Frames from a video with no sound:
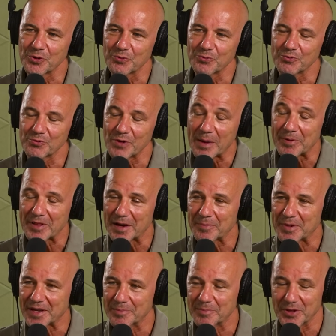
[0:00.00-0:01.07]
We'll wrap it
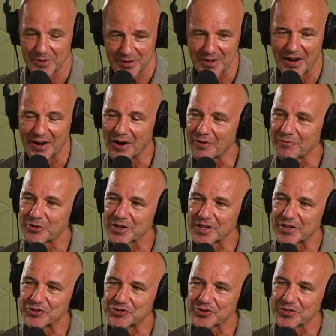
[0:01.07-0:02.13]
up here, but I've
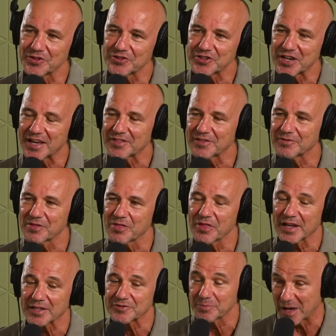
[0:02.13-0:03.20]
really enjoyed the chat, and
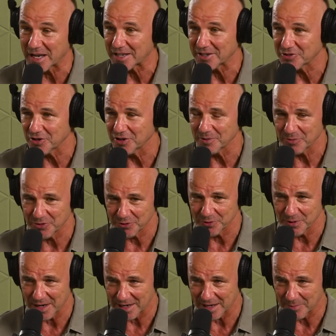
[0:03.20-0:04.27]
thanks for making time
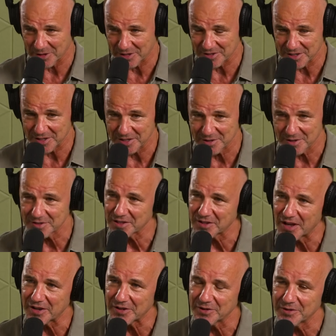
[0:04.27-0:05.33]
to come and see us, because I
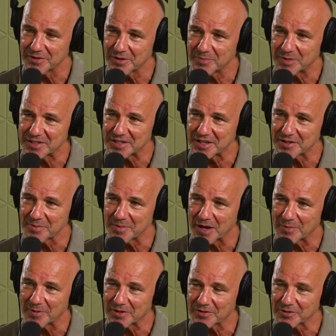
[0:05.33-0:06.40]
know you're busy at the
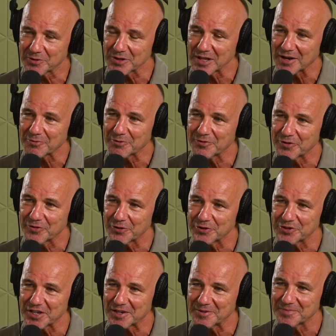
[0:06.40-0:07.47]
moment, and good luck with your future.